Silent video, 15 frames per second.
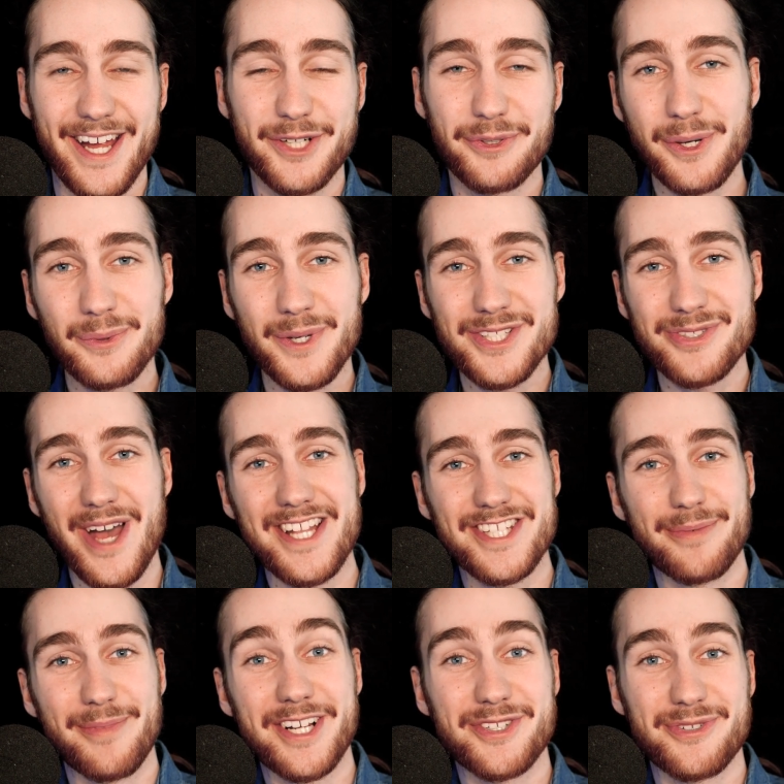A great way to add some
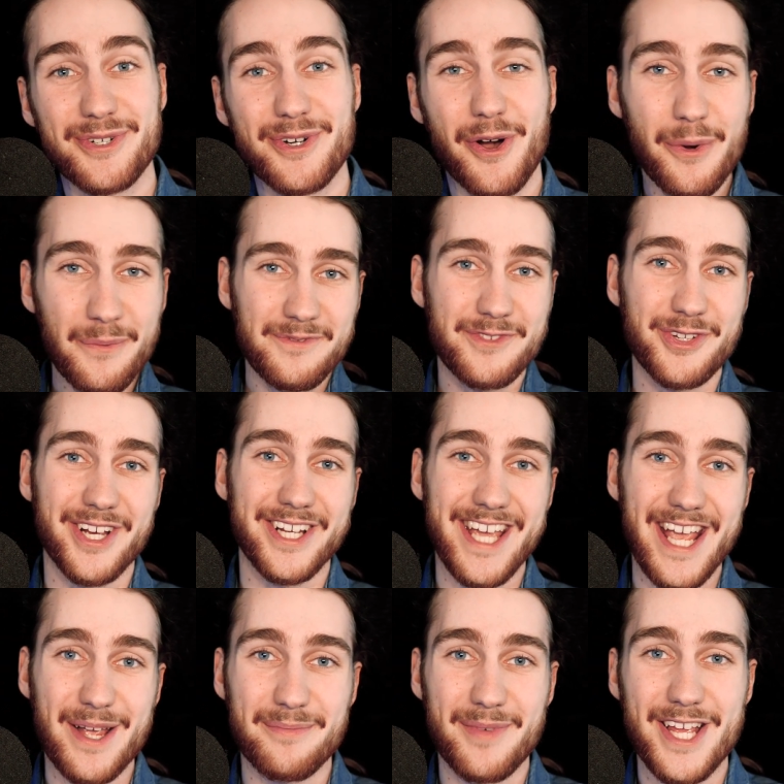extra oomph to your
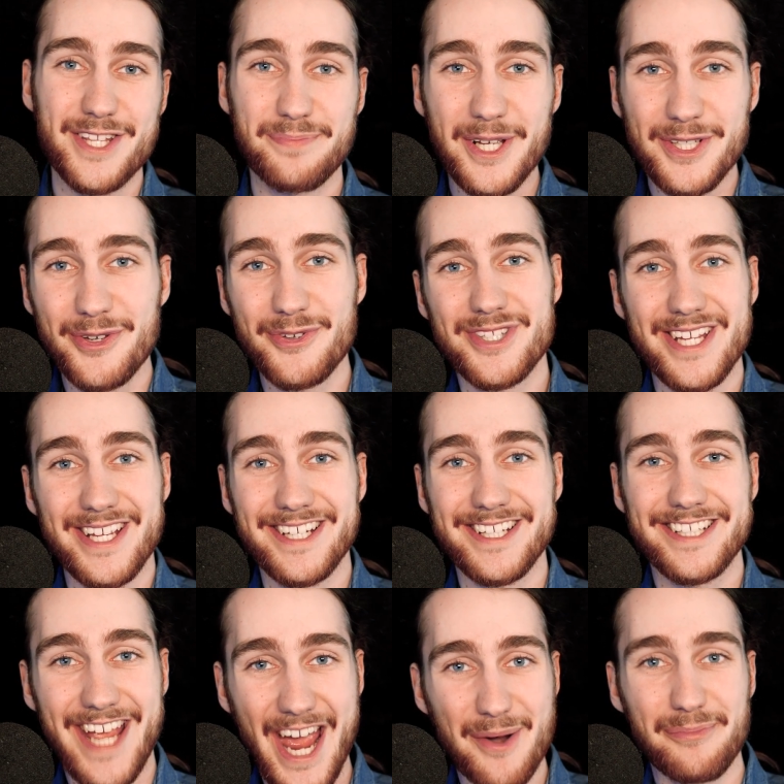game is by using
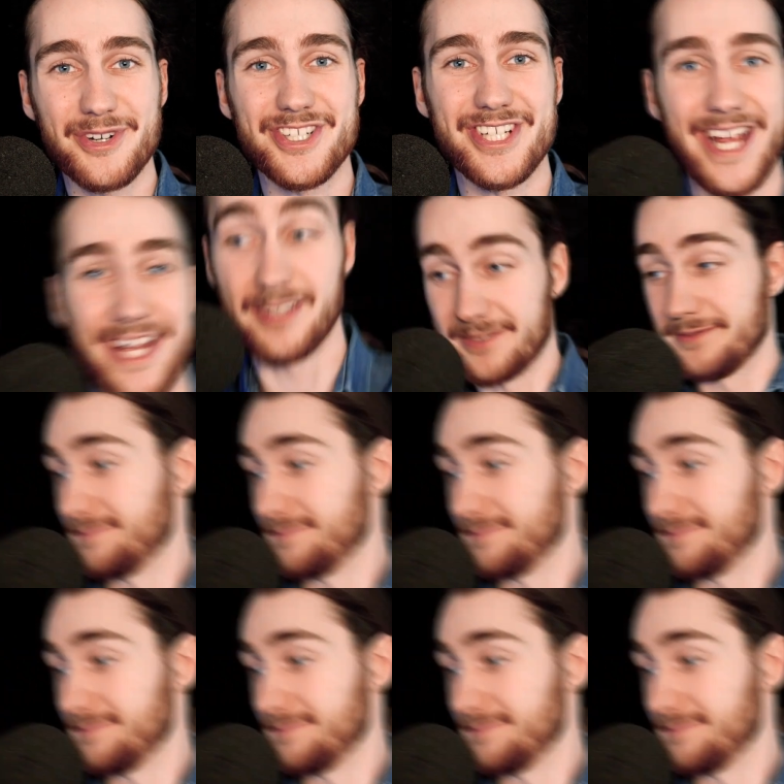camera shaker.